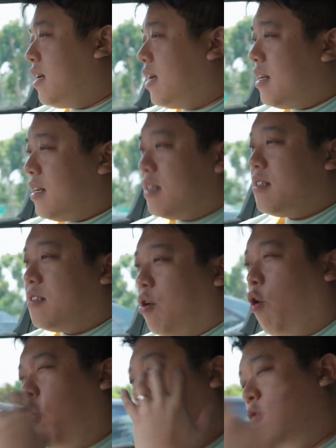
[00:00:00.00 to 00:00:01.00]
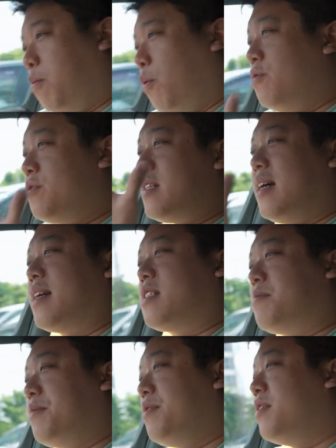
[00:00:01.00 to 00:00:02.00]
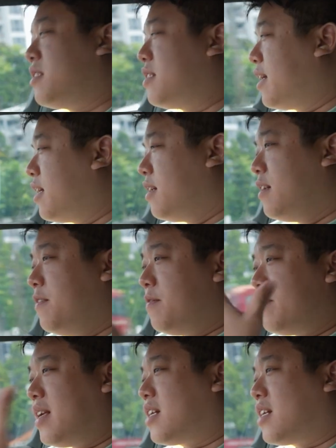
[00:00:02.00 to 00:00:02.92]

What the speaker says: and the whole Polestar experience, like the